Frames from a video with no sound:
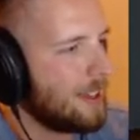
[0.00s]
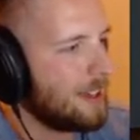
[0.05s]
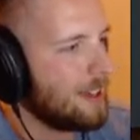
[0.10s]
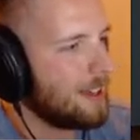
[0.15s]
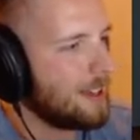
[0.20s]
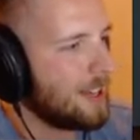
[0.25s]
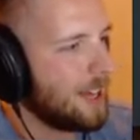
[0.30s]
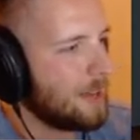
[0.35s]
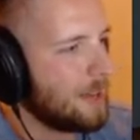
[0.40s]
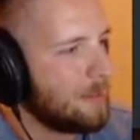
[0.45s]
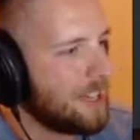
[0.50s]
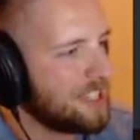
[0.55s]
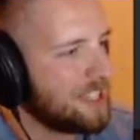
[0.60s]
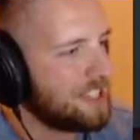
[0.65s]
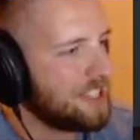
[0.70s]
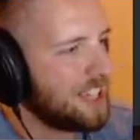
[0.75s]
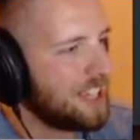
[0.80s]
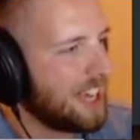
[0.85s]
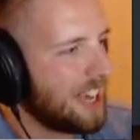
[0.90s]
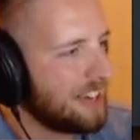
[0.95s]
I'm actually
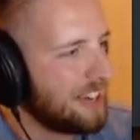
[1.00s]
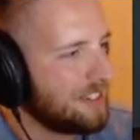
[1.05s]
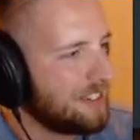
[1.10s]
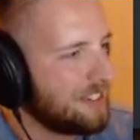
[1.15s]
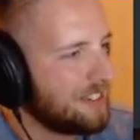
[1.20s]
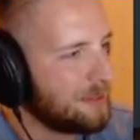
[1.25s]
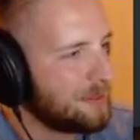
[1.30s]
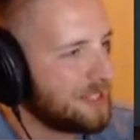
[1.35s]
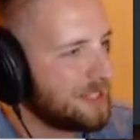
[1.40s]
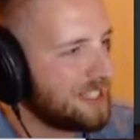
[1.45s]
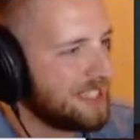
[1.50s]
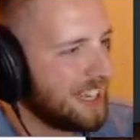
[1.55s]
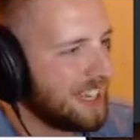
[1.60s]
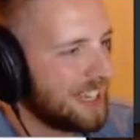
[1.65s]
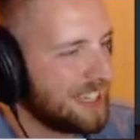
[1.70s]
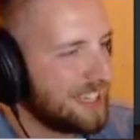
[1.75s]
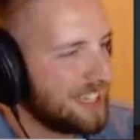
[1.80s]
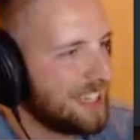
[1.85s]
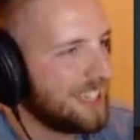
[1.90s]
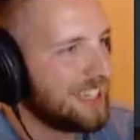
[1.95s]
kind of upset,
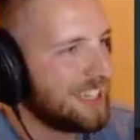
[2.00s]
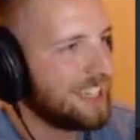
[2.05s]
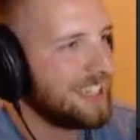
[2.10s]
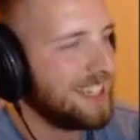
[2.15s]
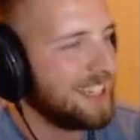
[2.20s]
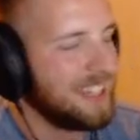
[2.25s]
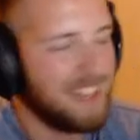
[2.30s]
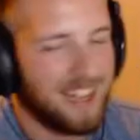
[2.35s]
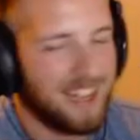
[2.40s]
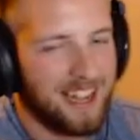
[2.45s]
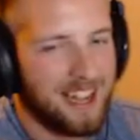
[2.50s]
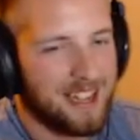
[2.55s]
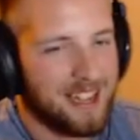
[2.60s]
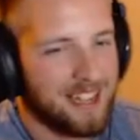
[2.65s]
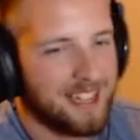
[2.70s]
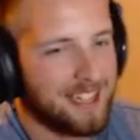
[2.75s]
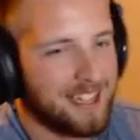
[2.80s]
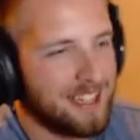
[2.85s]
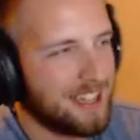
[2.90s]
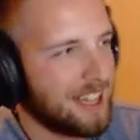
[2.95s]
and
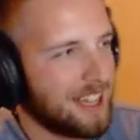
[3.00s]
like